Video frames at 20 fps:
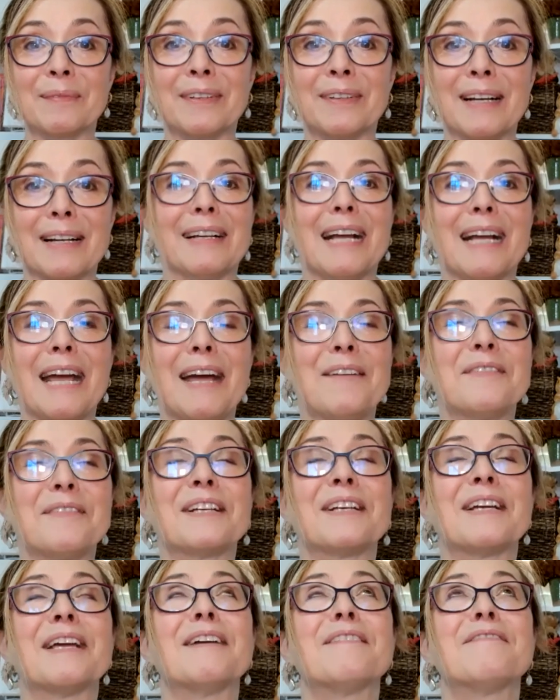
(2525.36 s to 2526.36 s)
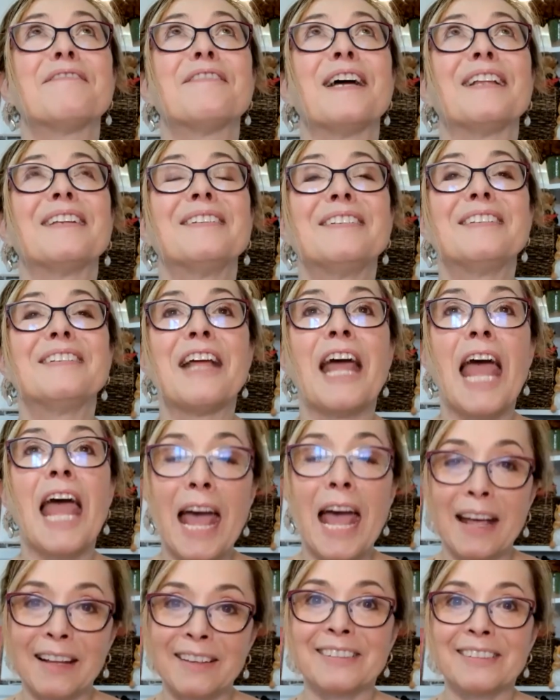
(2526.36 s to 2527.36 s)
like having a
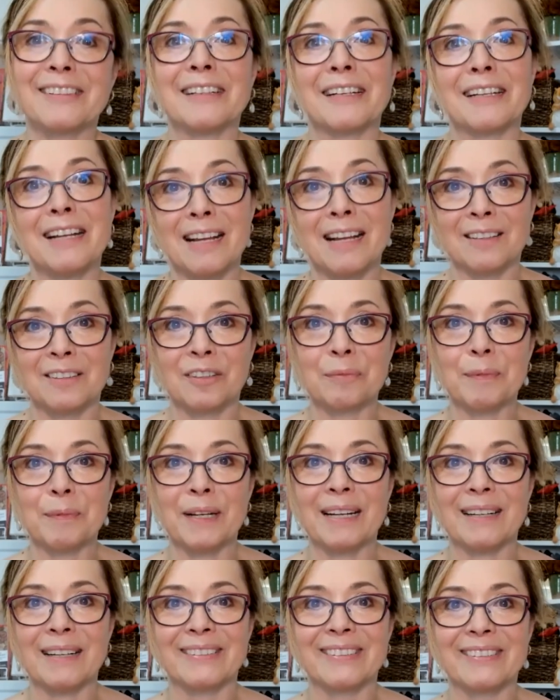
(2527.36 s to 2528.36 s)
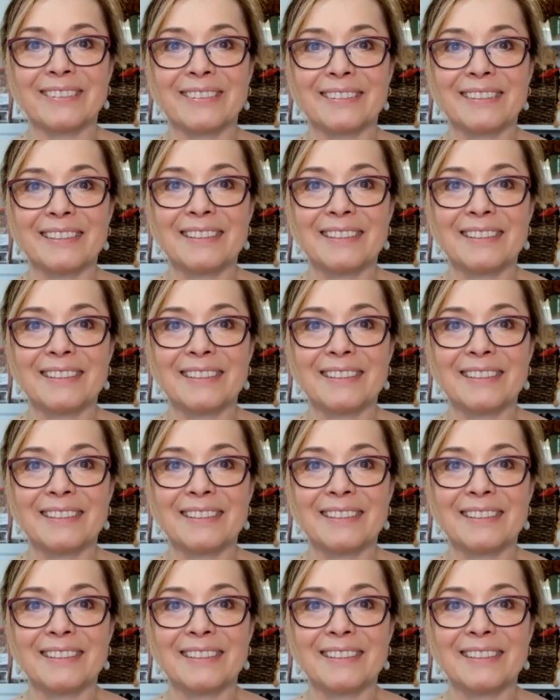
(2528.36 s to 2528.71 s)
fantastic headspace.